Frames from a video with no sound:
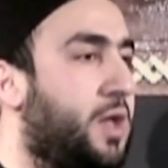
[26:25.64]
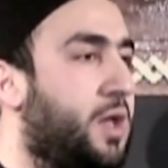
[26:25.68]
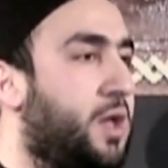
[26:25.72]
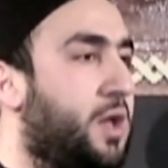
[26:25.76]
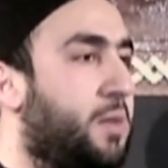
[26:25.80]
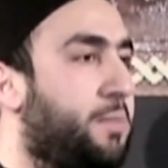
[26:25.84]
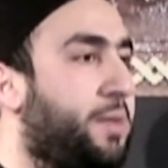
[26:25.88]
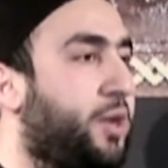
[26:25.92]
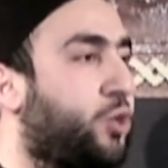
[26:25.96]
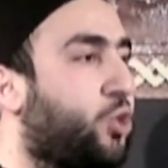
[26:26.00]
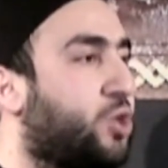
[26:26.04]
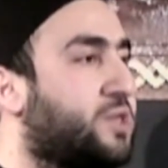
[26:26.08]

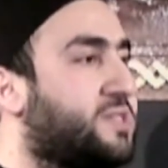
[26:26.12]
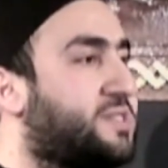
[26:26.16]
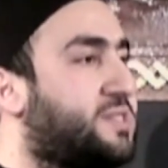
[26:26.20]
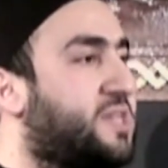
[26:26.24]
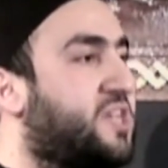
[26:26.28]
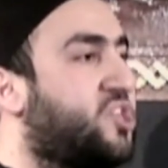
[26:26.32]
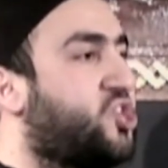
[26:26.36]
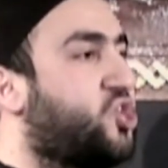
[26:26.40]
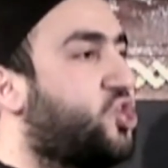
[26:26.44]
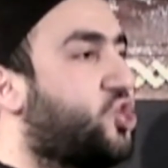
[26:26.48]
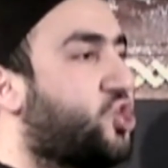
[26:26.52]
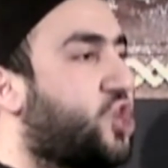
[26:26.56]
because
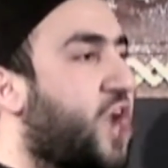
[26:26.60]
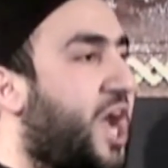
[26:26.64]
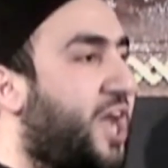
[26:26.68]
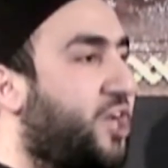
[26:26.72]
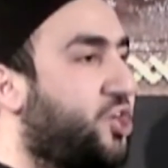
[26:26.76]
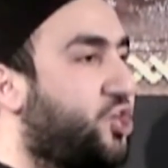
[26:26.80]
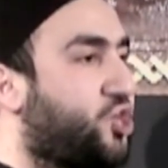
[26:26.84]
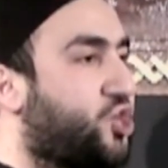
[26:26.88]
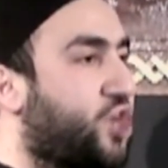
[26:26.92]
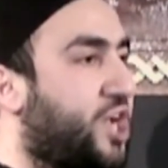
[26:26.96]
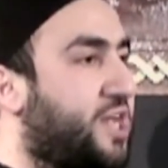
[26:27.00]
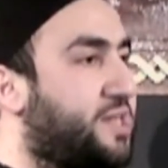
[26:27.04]
this
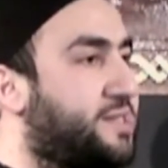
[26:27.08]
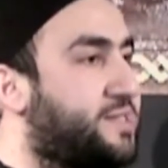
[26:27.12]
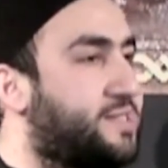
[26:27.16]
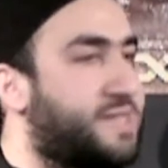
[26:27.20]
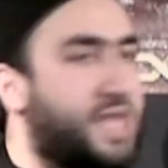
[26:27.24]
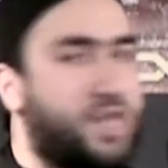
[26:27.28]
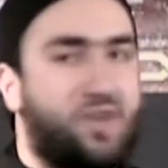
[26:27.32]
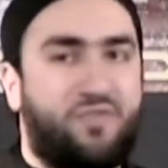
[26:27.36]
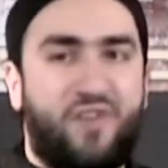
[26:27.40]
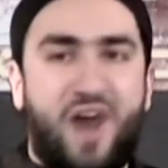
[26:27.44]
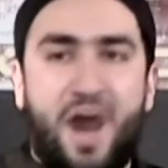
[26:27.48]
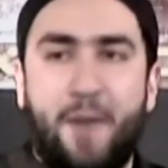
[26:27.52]
judge,
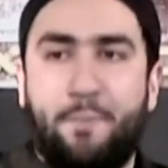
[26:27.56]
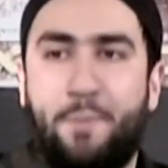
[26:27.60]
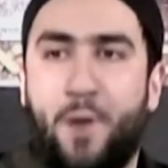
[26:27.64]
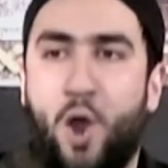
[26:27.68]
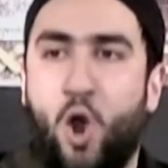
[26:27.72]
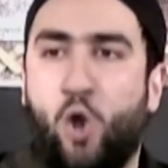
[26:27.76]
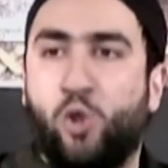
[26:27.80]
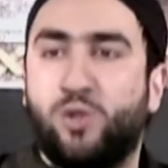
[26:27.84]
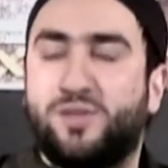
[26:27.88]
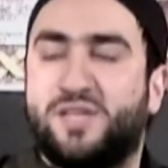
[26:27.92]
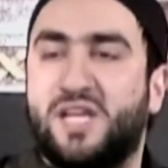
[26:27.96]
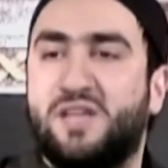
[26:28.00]
instead of
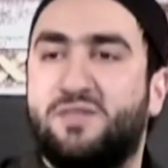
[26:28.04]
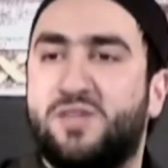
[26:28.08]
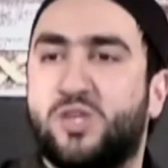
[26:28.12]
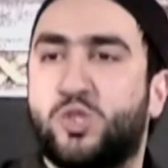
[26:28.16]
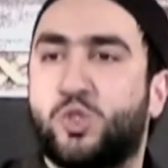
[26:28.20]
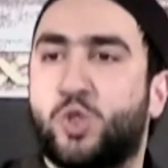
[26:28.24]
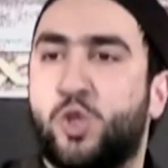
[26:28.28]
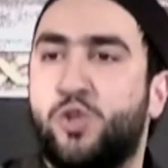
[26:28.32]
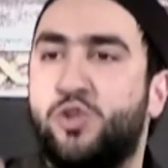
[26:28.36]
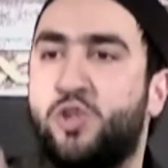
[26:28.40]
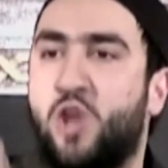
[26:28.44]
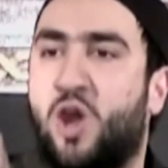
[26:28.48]
upholding the
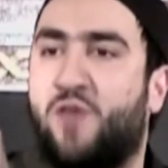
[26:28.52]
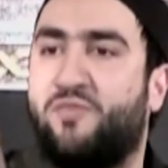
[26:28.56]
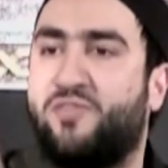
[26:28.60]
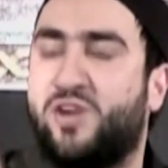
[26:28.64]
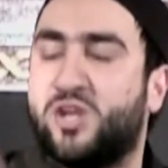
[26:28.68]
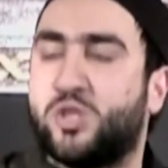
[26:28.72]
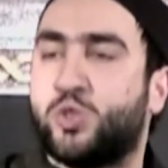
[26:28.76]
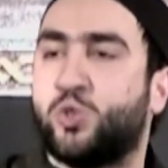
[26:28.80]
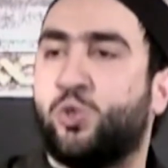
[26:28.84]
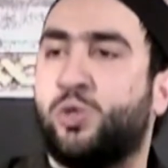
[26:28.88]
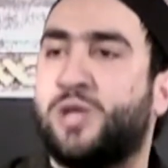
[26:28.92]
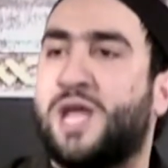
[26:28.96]
sunnah of
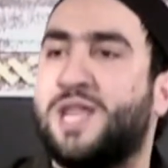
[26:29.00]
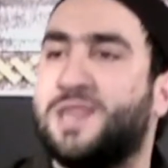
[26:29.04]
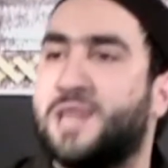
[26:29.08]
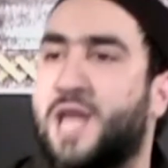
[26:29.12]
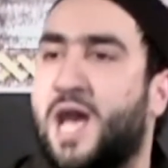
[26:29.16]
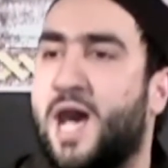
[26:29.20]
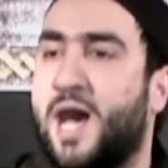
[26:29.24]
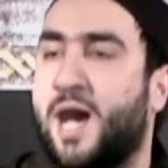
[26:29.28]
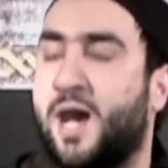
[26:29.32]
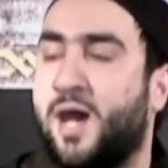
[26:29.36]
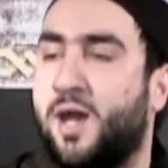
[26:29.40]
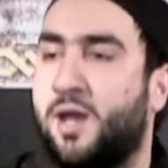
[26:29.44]

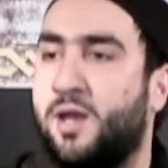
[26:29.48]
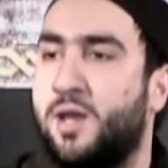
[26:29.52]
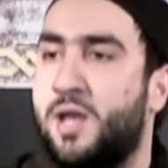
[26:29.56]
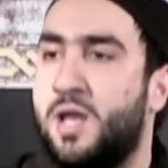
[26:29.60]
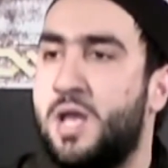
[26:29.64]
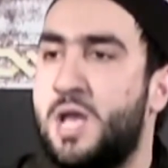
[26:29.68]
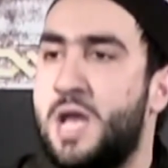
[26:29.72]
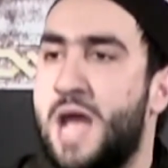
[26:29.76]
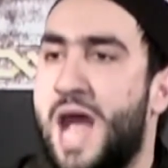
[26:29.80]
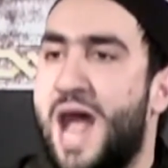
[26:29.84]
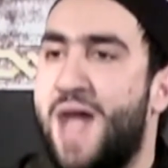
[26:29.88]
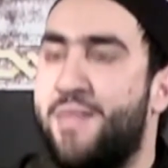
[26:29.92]
Rasulullah
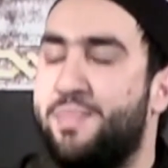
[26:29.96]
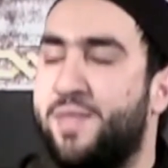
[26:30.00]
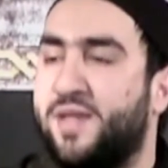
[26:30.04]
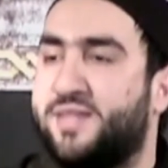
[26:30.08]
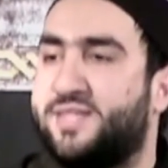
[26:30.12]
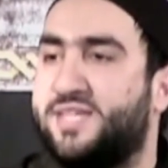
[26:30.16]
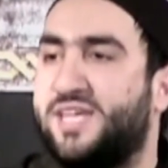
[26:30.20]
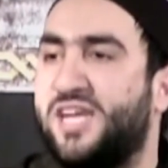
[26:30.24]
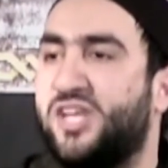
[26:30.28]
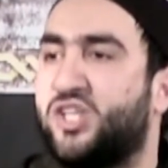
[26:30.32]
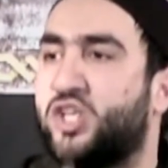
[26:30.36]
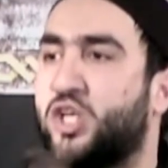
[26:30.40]
and the
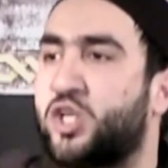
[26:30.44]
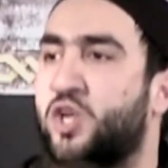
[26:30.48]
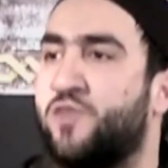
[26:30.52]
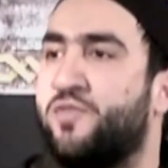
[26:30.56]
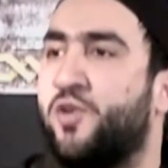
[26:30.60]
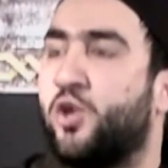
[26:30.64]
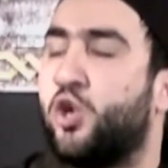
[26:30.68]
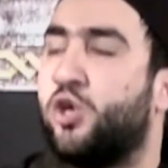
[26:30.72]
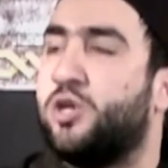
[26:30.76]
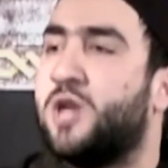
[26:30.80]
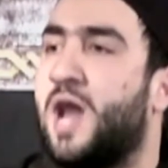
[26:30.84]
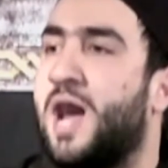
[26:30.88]
teaching of
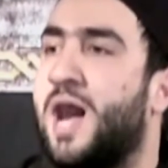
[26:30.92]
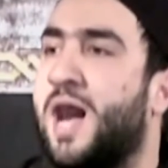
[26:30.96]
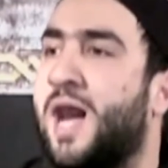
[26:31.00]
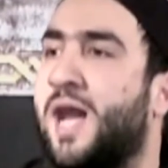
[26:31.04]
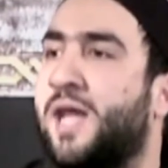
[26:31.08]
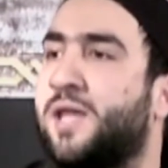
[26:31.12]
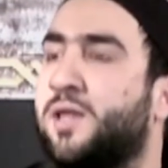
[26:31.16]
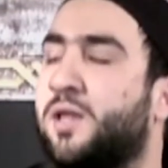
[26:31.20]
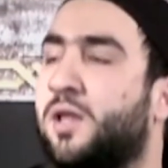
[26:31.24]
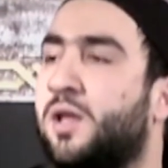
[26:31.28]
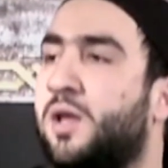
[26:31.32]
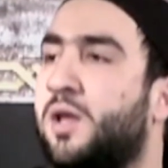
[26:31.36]
the
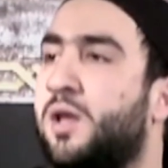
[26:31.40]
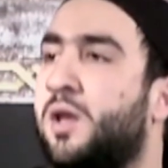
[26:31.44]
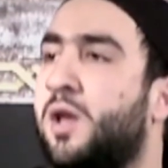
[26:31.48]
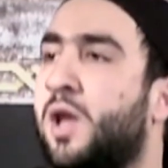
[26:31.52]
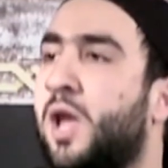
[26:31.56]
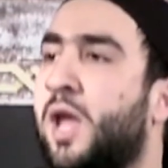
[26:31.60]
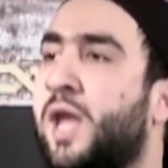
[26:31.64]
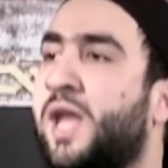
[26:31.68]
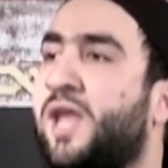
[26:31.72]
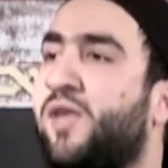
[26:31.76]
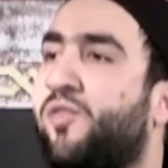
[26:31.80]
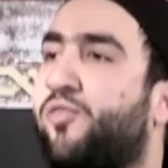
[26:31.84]
Quran,
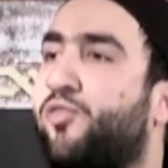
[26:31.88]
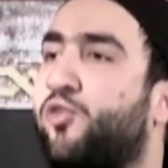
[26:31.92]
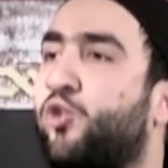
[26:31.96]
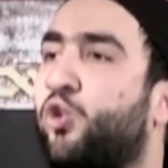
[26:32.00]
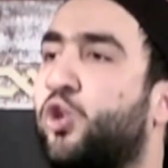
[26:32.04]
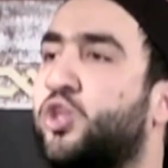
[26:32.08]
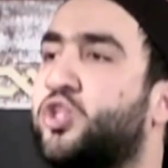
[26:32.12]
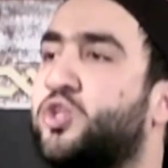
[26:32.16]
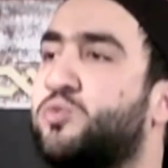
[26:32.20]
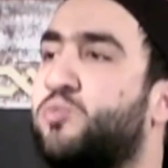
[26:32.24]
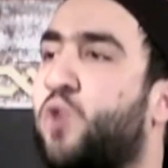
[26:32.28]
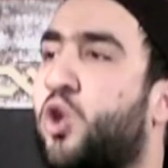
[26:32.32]
he
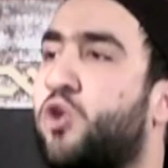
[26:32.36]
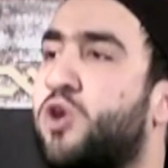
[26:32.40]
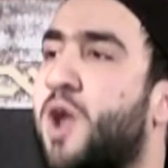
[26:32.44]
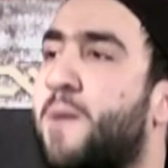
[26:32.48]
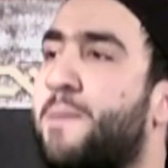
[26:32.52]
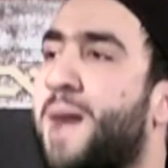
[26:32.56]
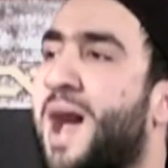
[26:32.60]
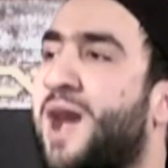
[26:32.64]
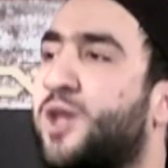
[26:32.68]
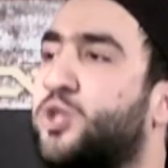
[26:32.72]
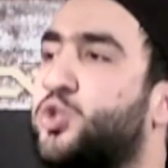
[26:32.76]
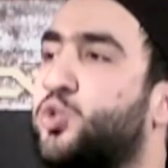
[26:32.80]
thought more
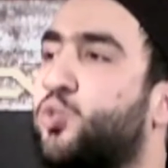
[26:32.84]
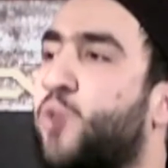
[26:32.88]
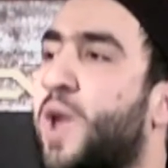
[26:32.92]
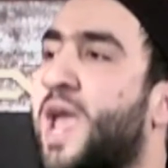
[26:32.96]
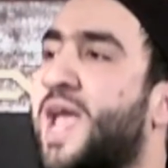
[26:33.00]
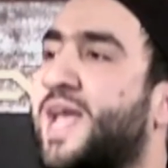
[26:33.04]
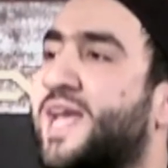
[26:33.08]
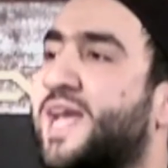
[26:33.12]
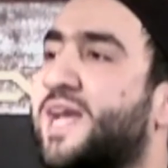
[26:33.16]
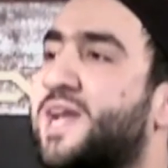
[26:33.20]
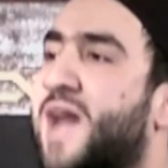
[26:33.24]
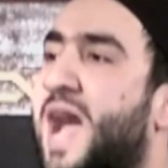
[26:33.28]
about
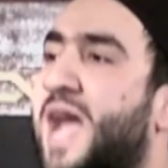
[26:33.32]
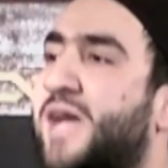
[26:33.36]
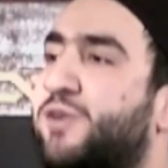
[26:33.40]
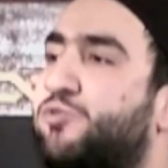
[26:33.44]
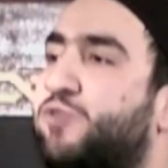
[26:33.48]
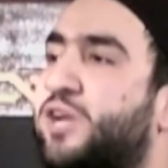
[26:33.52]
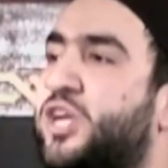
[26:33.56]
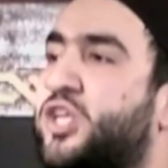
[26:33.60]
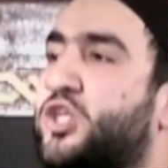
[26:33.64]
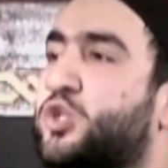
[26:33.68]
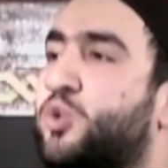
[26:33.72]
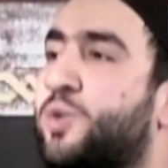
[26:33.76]
where can I
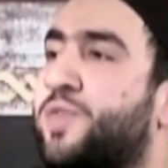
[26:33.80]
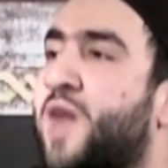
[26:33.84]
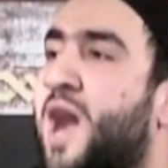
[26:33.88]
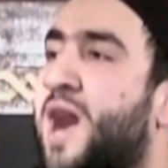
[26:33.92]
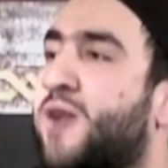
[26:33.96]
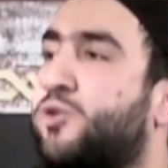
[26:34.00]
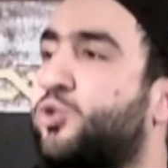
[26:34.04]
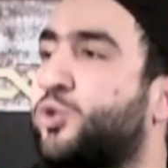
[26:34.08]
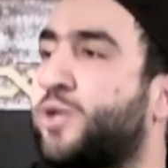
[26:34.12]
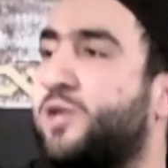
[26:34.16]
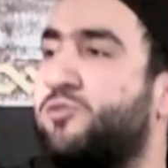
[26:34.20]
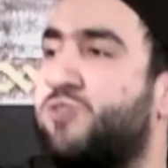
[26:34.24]
reach with
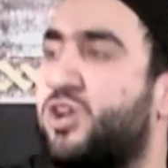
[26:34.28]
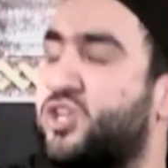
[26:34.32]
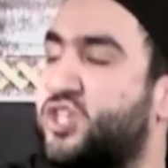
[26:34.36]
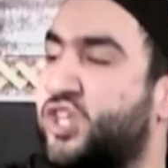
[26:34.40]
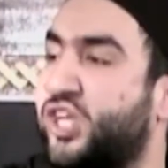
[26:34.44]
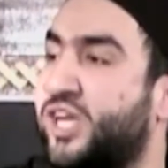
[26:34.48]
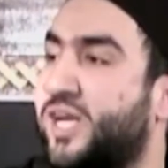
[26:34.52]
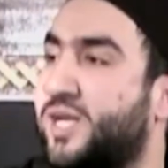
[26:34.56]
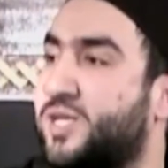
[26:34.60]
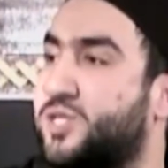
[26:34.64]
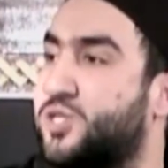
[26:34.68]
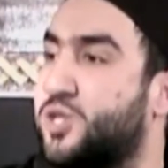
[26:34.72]
Harun
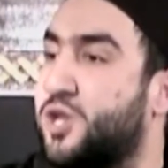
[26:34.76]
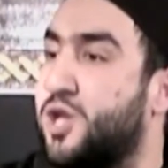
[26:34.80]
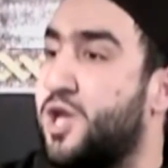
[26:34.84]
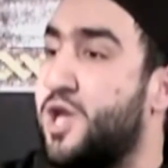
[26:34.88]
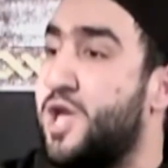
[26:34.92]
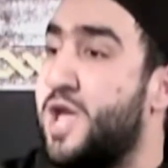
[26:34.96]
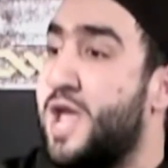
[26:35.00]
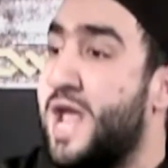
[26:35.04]
al-Rashid.